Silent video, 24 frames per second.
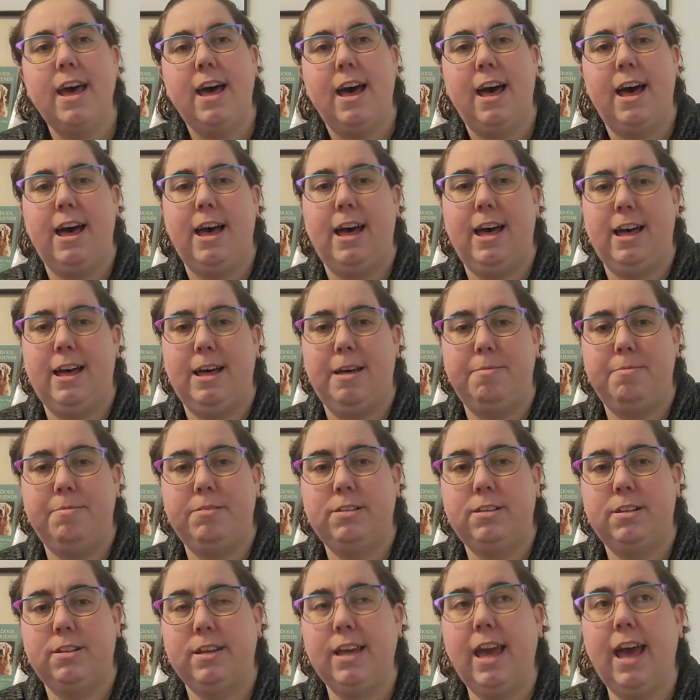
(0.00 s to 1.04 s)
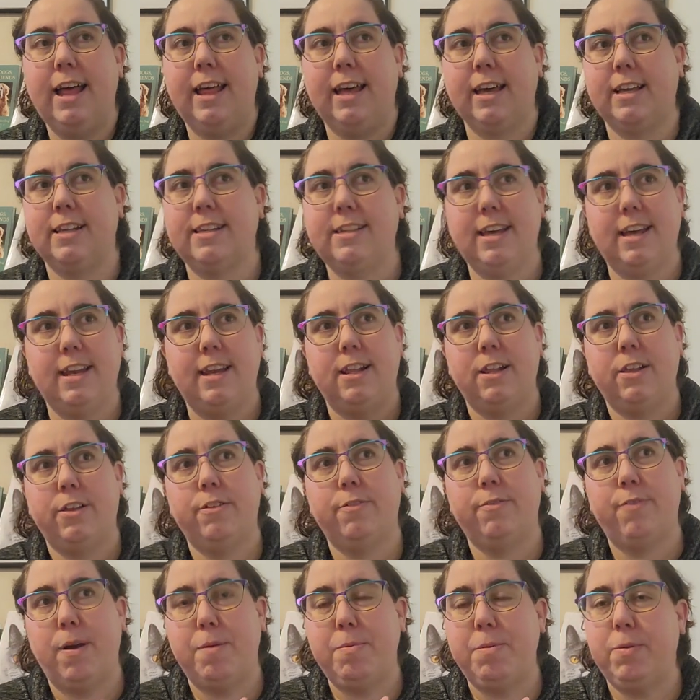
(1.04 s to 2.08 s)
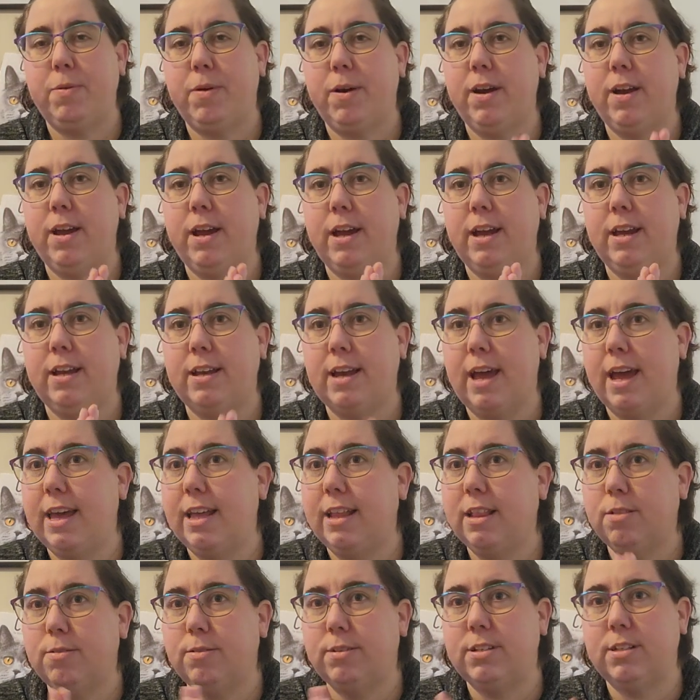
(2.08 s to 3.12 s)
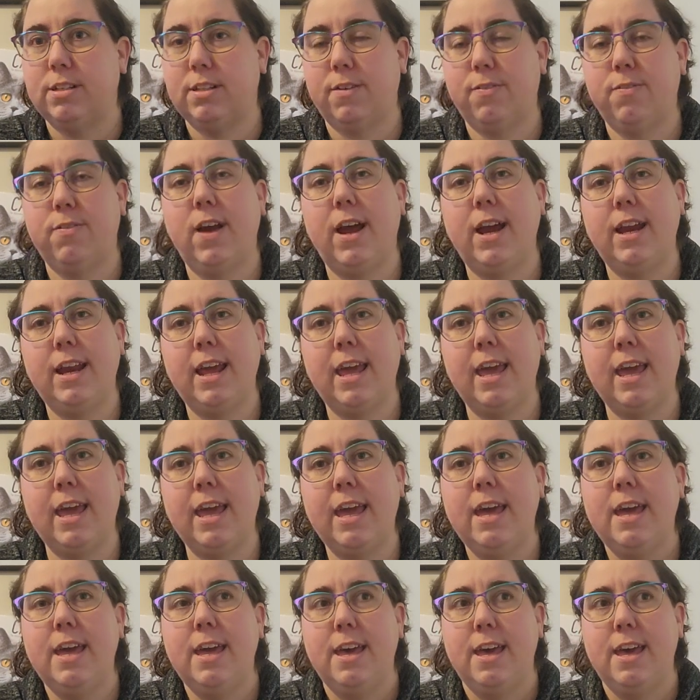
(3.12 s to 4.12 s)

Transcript: Um, so yeah, like I said, it's February 9th, which is a Friday,